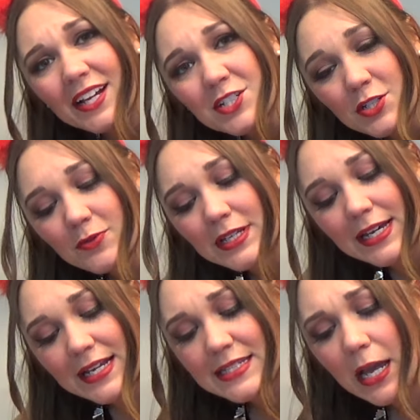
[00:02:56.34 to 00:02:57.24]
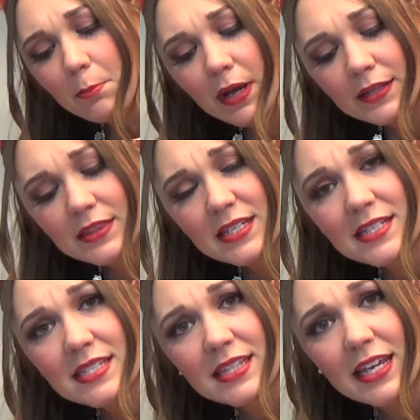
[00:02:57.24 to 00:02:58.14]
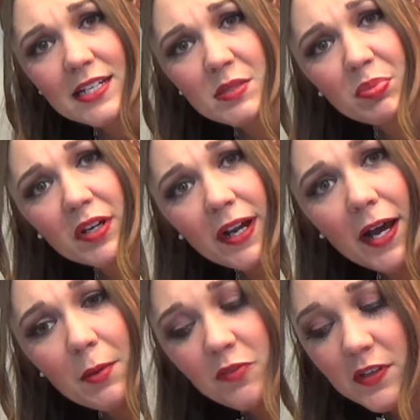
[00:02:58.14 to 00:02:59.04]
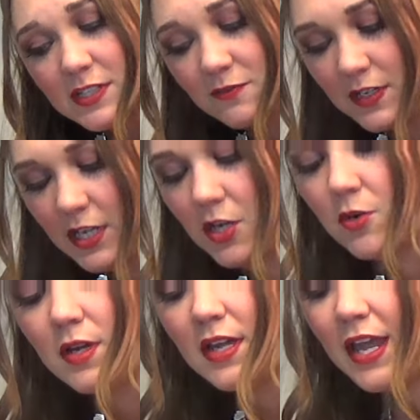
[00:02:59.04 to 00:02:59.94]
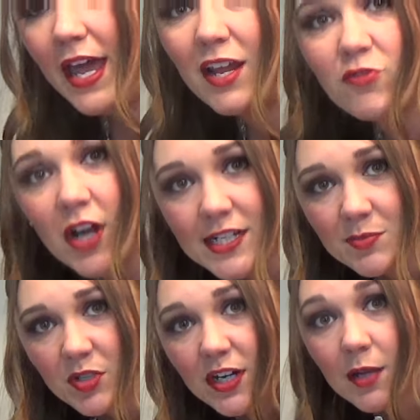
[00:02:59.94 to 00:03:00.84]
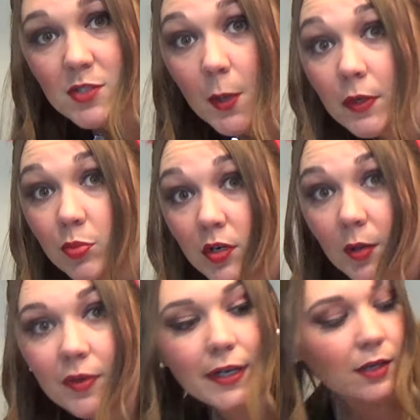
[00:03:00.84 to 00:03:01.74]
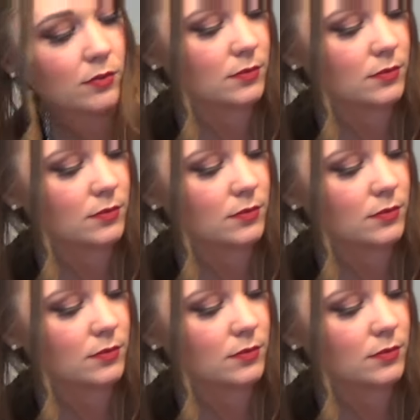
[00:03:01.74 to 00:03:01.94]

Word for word: I just realized I bought this thing to put up for this video and I forgot to put it up, so I'm gonna put it up right now.